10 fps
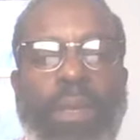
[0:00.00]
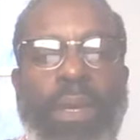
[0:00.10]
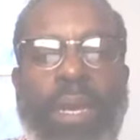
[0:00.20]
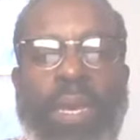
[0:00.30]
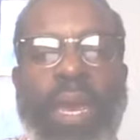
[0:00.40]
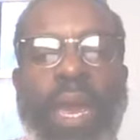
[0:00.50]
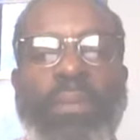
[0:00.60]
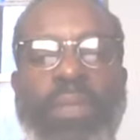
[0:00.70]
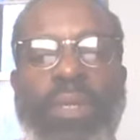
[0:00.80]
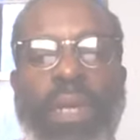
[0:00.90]
he came
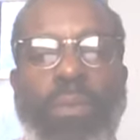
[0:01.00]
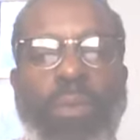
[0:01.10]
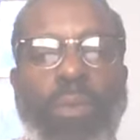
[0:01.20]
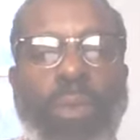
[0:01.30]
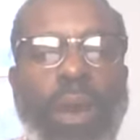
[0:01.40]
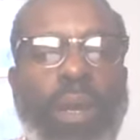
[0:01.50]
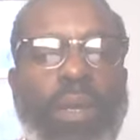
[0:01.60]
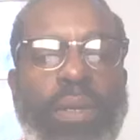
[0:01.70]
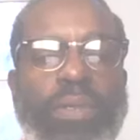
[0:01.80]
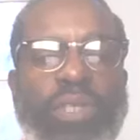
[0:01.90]
to them walking
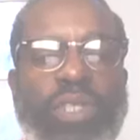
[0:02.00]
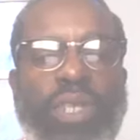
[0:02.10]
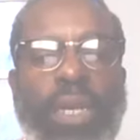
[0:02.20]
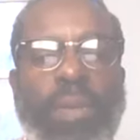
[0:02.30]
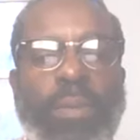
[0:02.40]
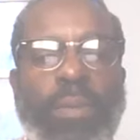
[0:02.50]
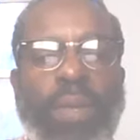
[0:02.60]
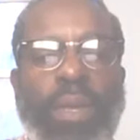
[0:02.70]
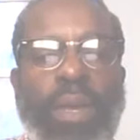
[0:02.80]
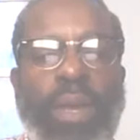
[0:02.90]
on the sea,
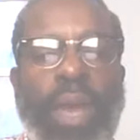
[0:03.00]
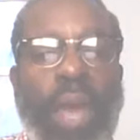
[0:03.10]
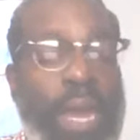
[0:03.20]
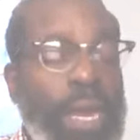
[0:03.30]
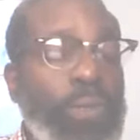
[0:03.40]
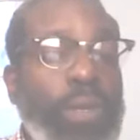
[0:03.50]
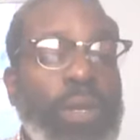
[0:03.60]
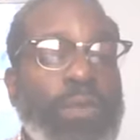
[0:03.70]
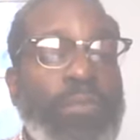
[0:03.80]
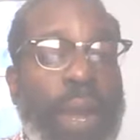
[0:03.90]
and he would
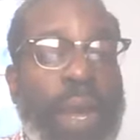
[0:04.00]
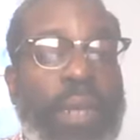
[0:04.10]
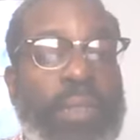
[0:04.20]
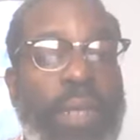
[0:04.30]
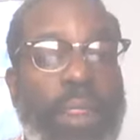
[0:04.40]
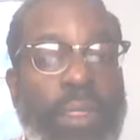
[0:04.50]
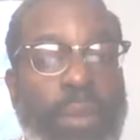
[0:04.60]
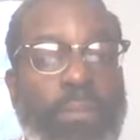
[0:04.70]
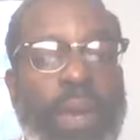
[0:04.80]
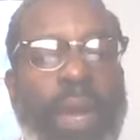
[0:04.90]
have passed
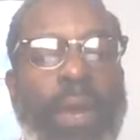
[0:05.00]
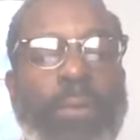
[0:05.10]
them by.